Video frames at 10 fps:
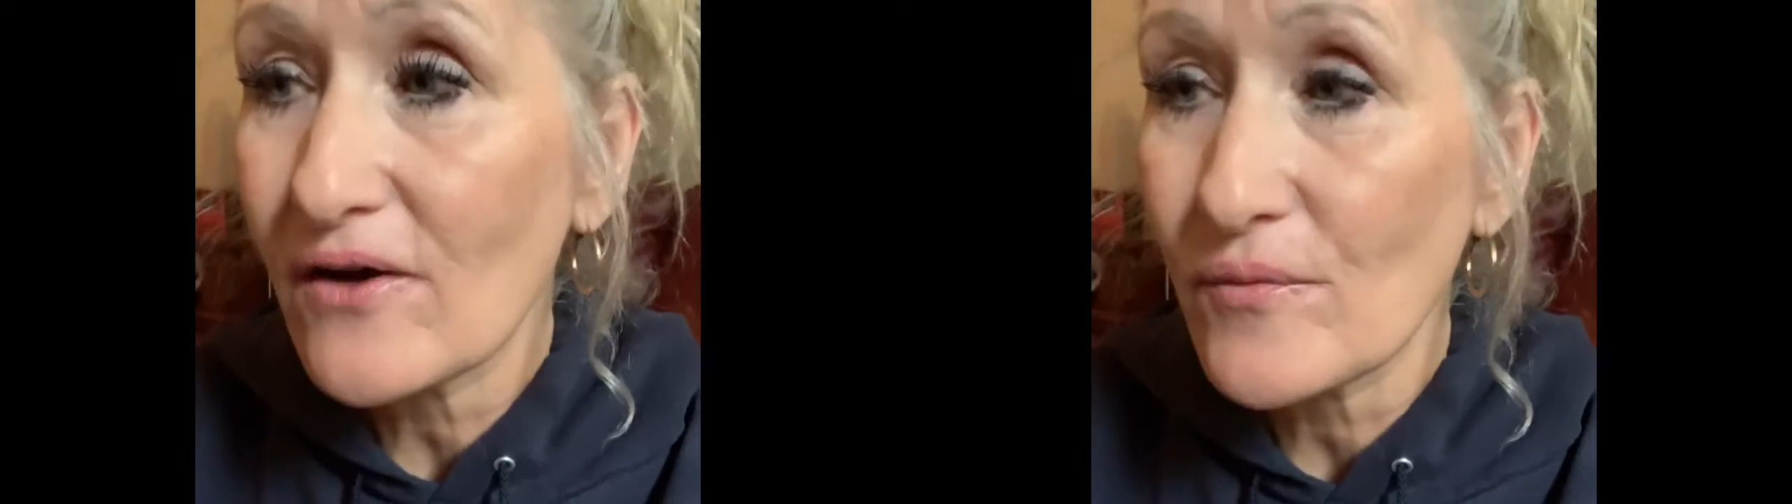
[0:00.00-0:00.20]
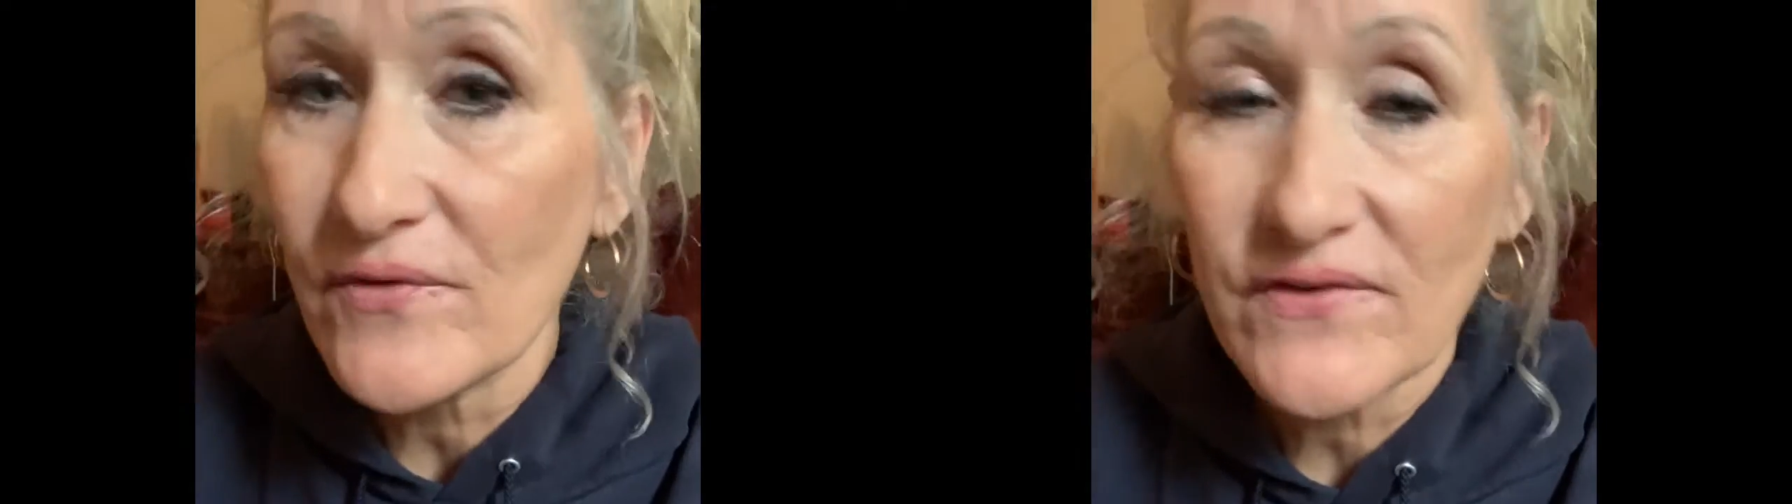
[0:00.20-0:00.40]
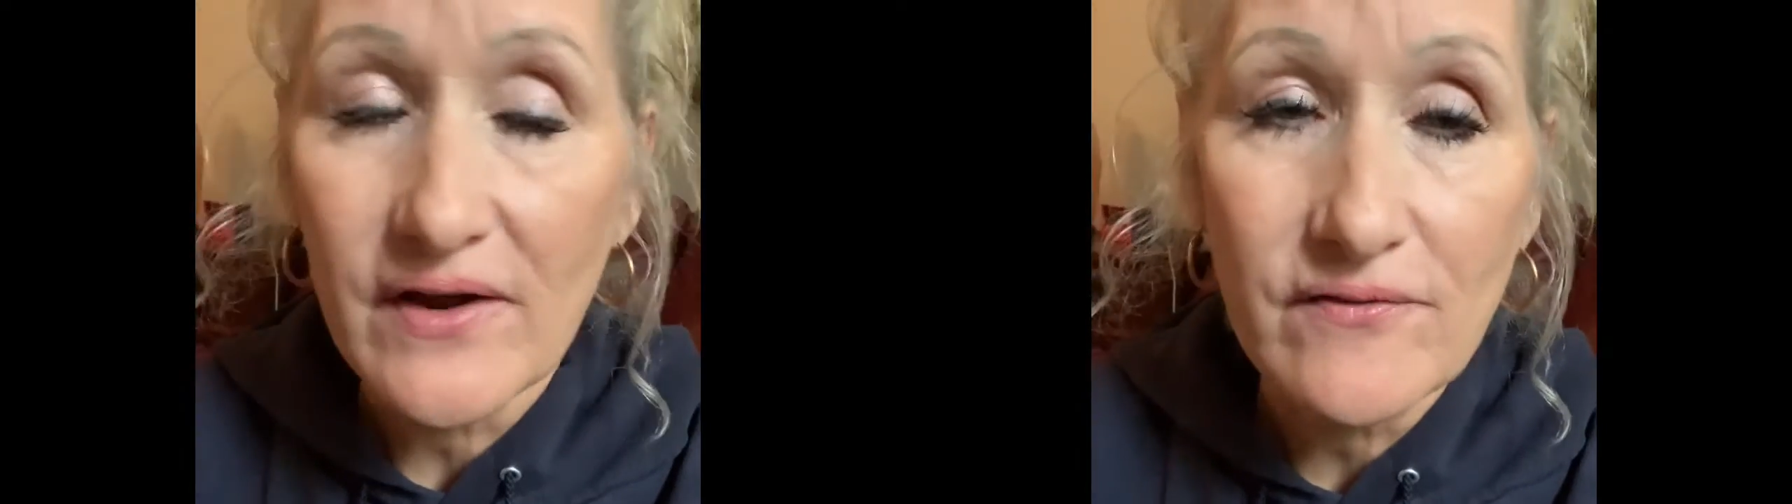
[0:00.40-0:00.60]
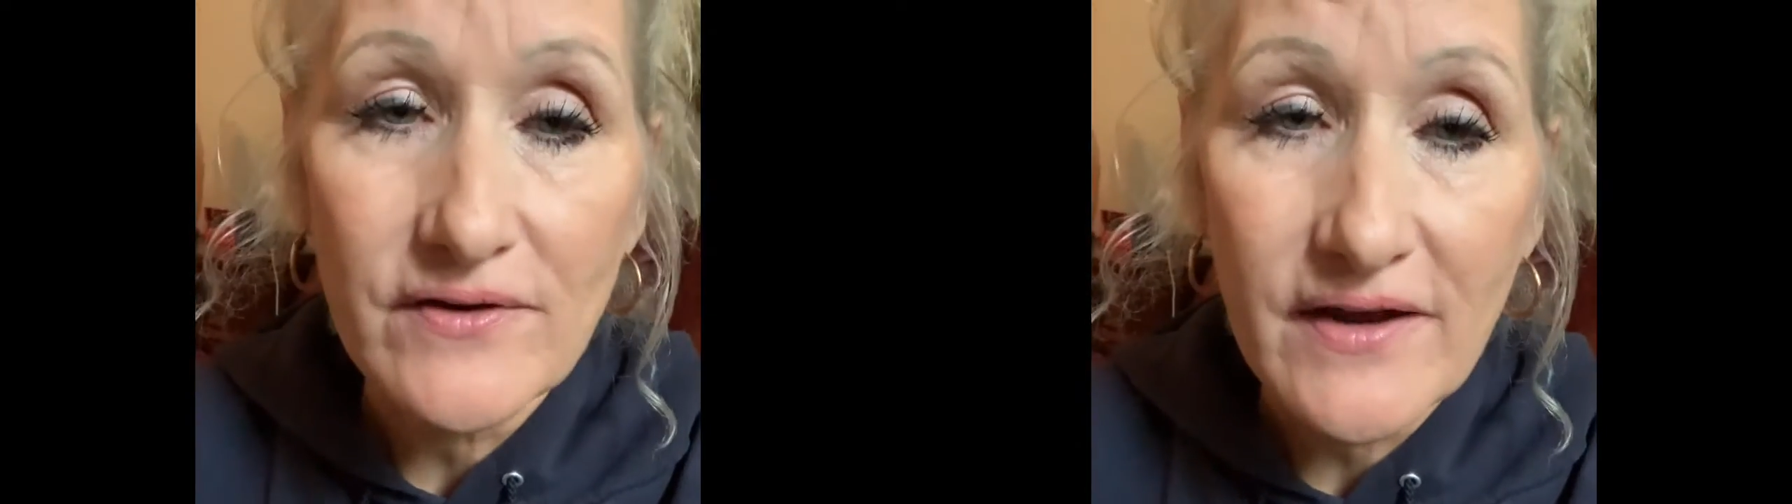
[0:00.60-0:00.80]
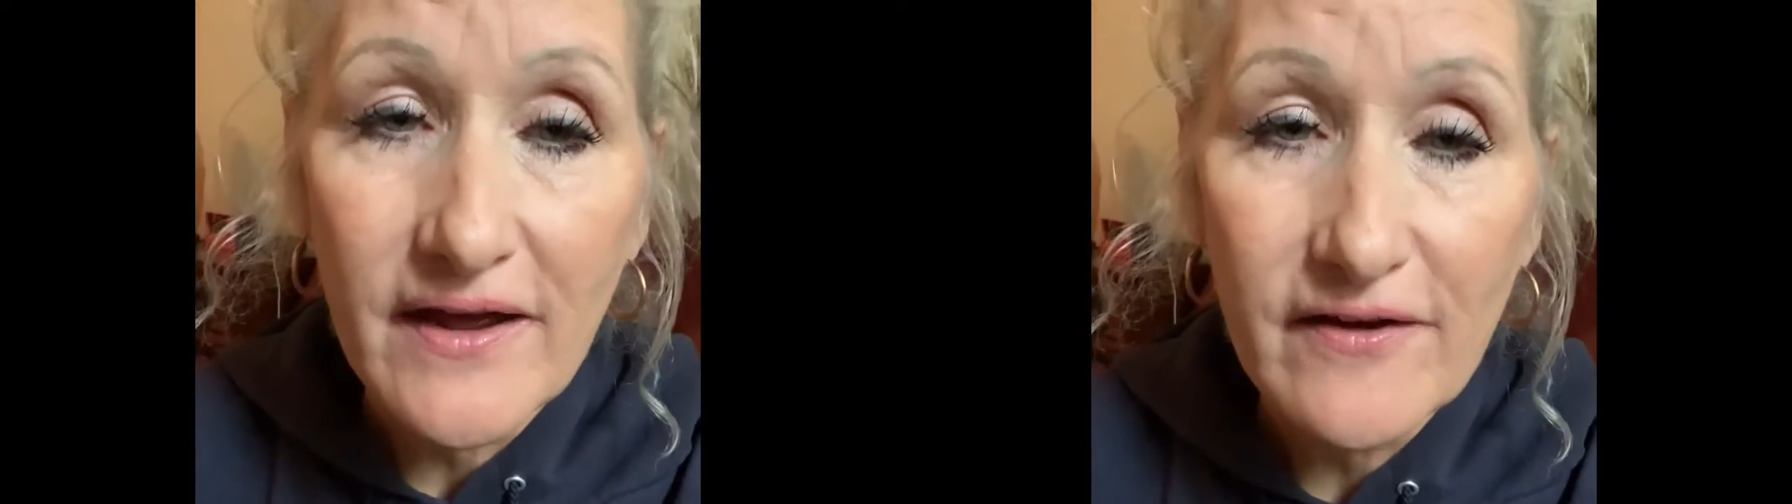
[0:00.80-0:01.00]
almost every
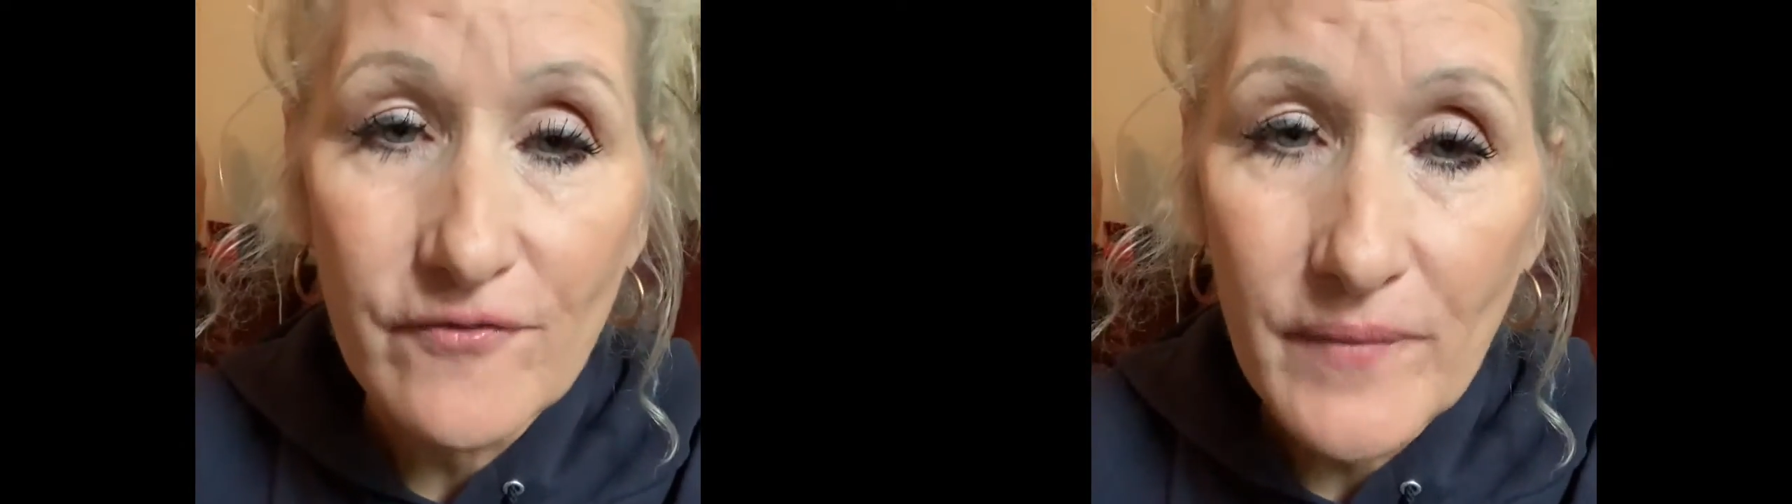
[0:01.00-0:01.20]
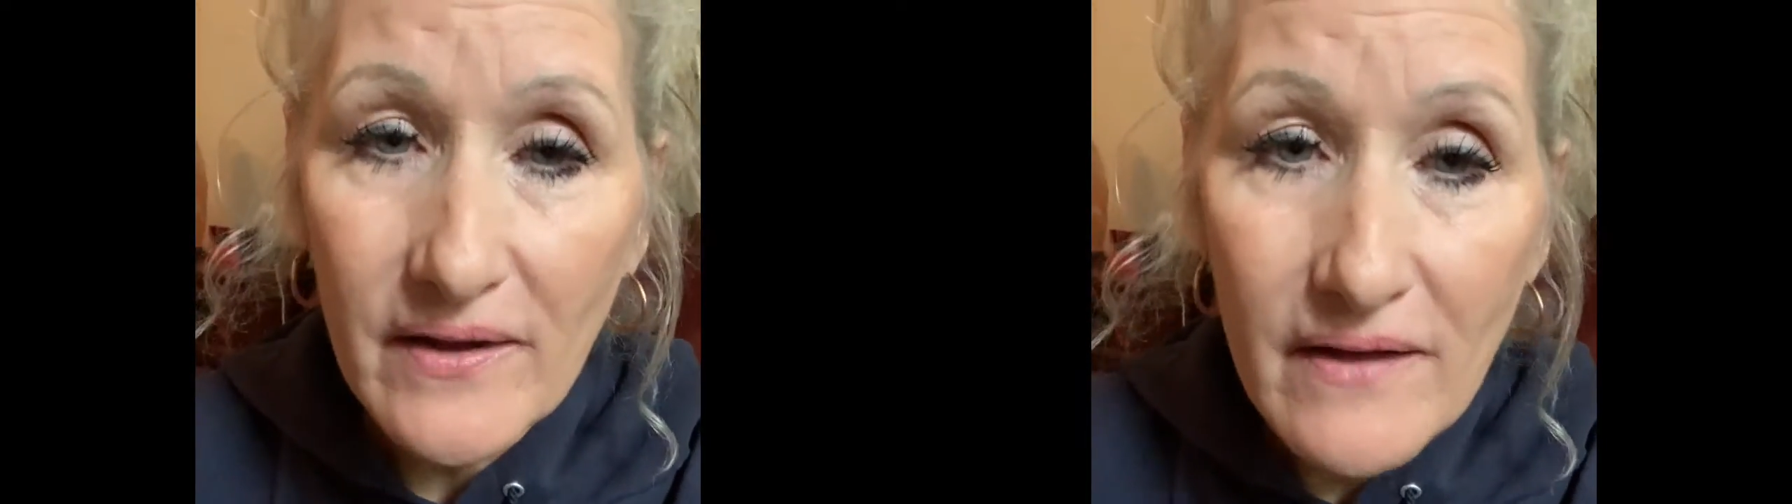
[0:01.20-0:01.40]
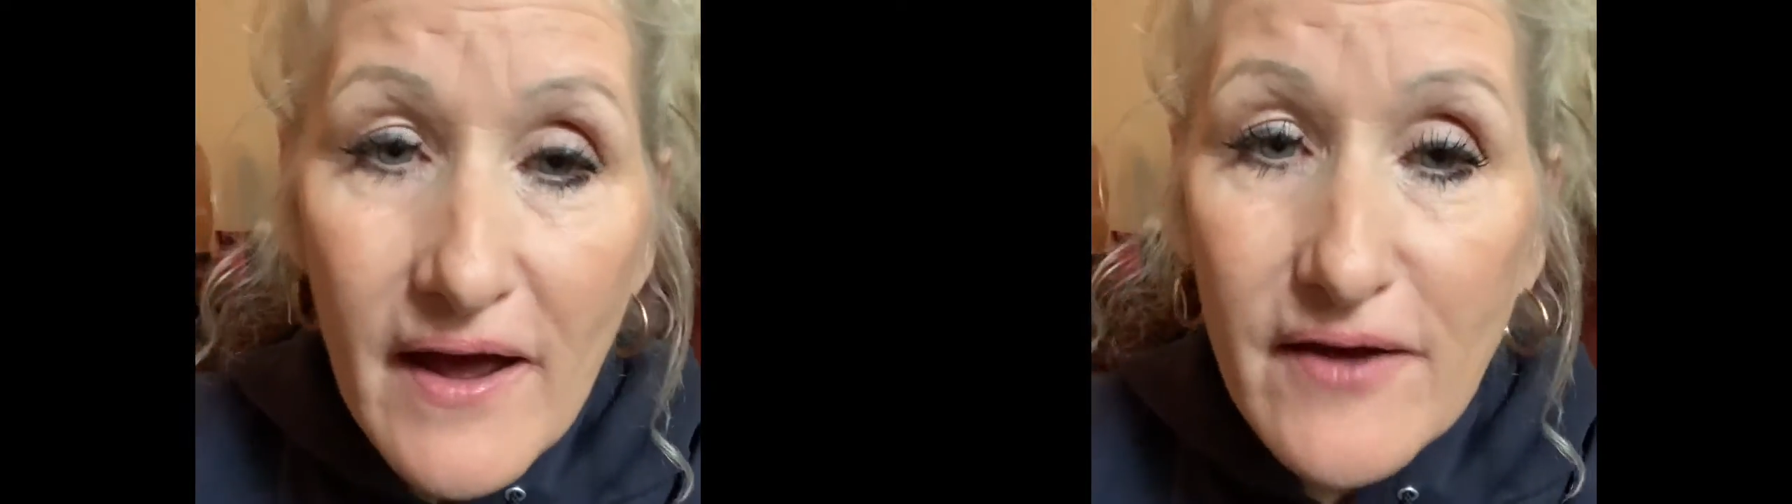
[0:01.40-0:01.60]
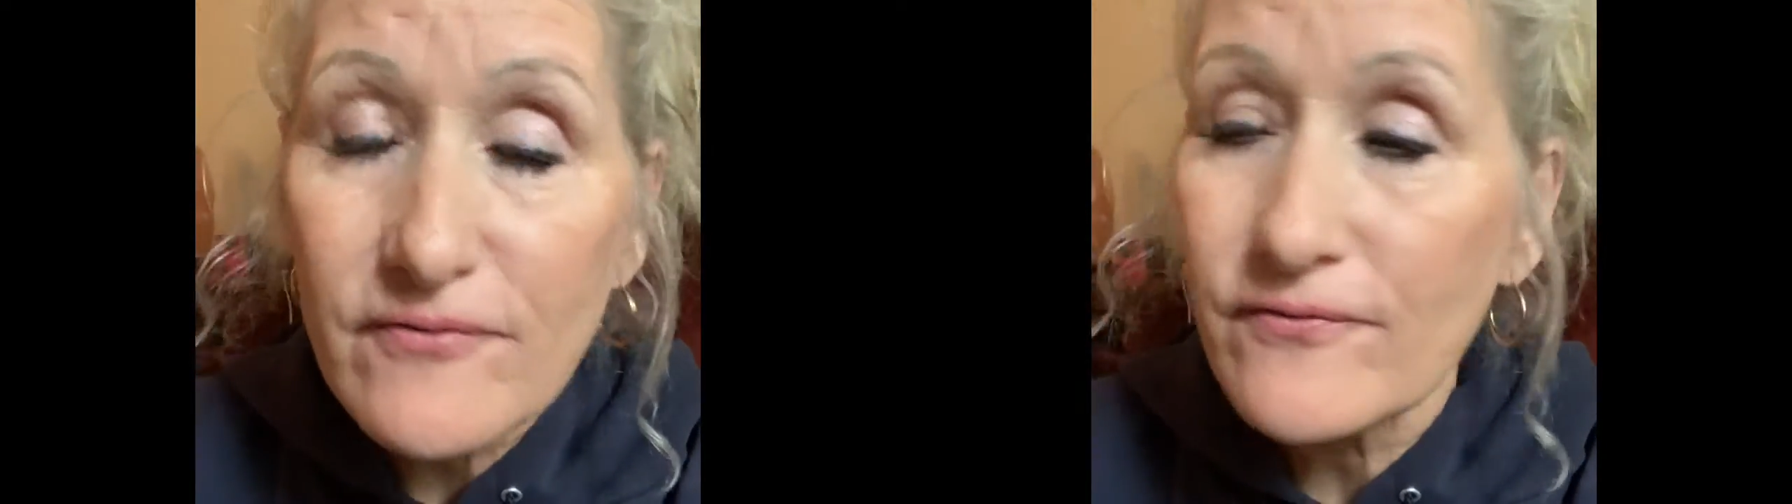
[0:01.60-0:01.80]
day of my life